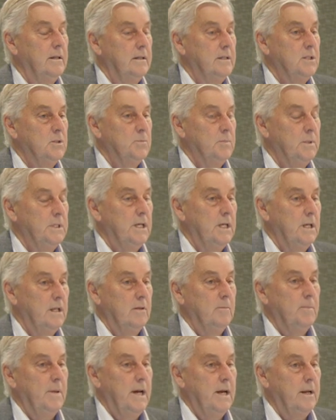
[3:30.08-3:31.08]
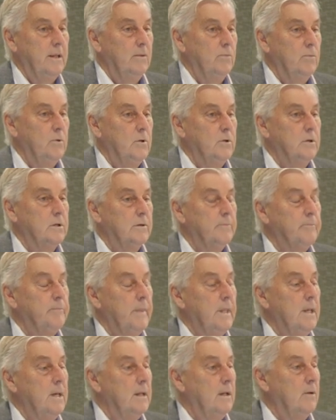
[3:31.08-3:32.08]
this particular part of the work.
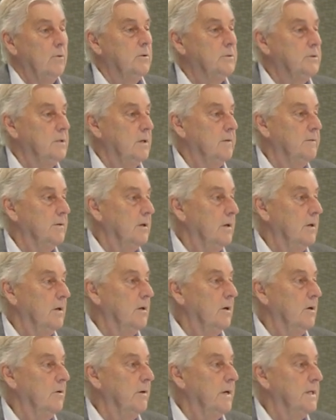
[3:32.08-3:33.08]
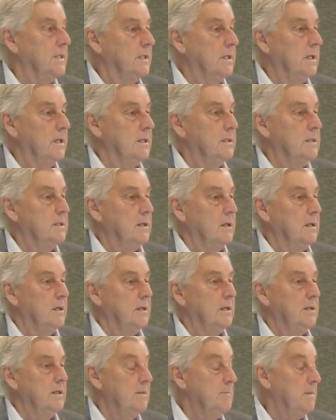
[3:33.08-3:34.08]
I also have to congratulate
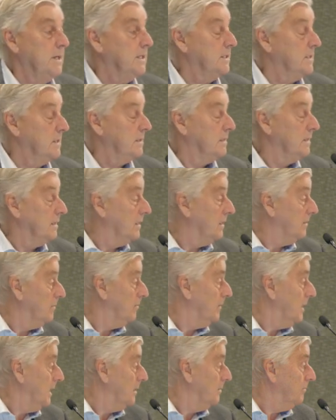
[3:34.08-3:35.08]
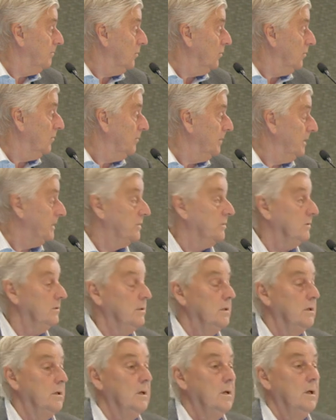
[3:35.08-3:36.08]
Nimix and Paul
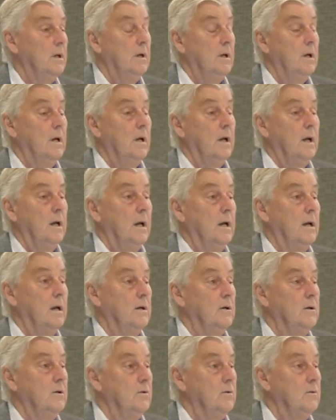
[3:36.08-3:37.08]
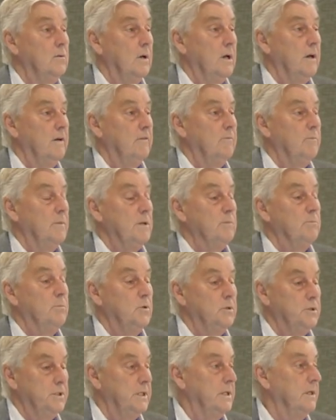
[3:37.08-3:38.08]
Mitchell, who have been
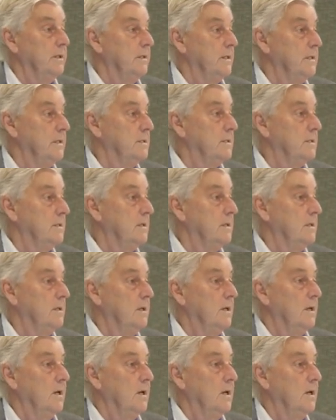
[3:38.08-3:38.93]
pushing this